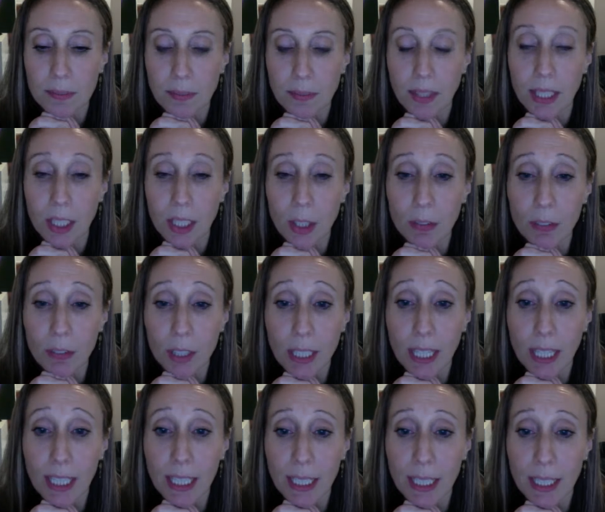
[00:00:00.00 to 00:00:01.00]
Thank you for
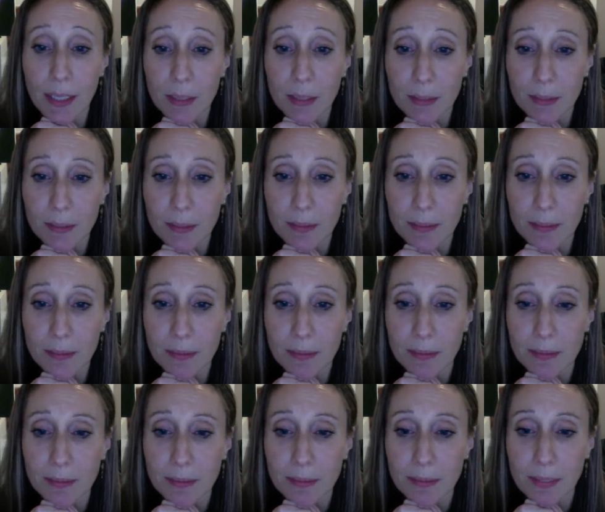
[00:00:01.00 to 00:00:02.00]
getting it.
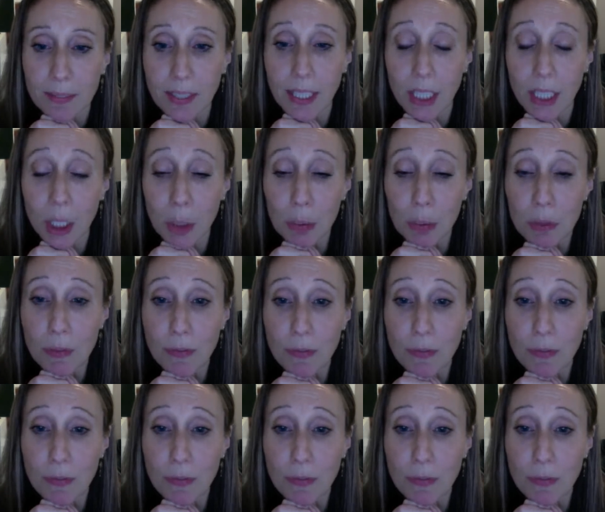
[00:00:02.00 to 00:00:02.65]
Thank you